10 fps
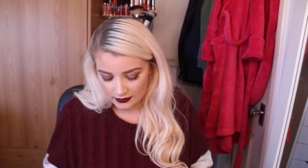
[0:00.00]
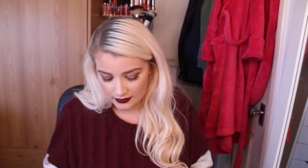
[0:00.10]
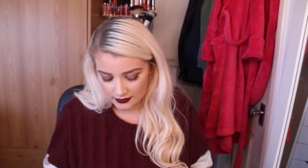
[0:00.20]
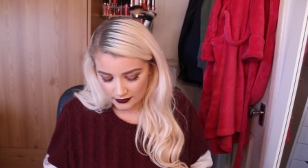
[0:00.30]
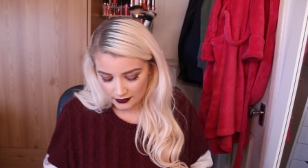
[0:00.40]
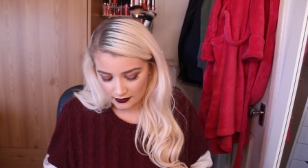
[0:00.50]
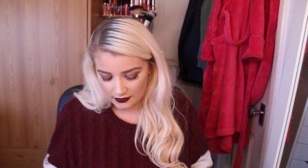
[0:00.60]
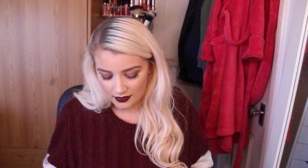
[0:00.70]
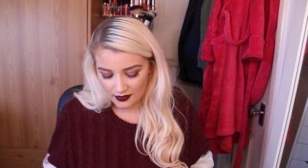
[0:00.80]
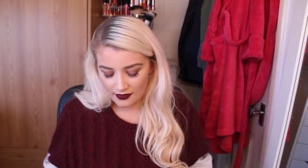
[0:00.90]

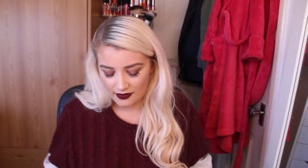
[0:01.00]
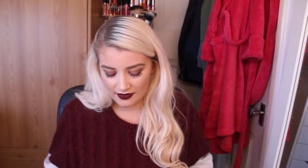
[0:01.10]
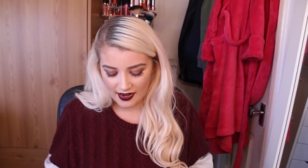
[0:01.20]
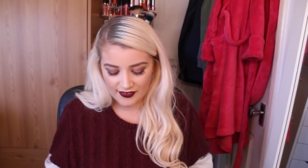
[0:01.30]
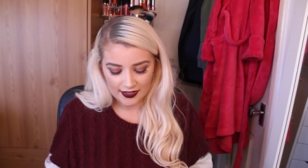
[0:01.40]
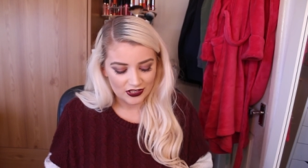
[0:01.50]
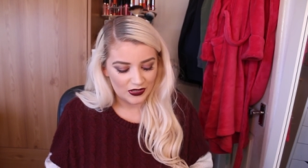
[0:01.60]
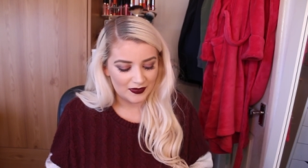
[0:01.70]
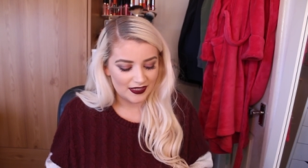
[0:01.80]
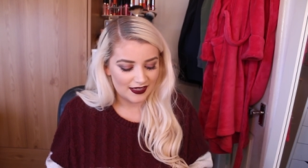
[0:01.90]
So, oh, I haven't actually
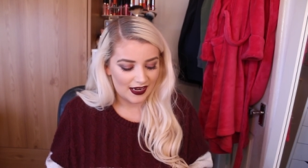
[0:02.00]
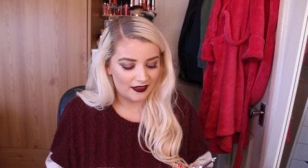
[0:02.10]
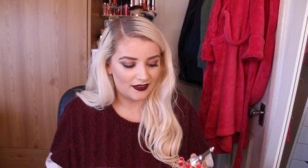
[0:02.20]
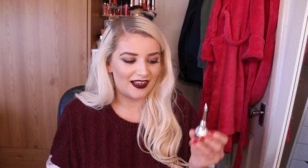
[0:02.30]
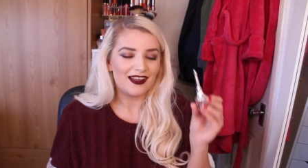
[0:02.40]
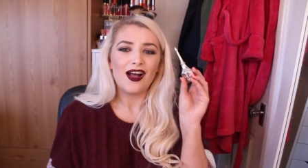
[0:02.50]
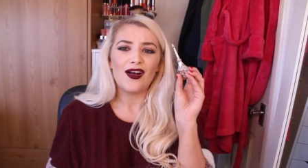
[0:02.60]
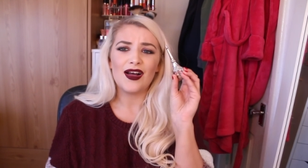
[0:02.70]
opened this either yet.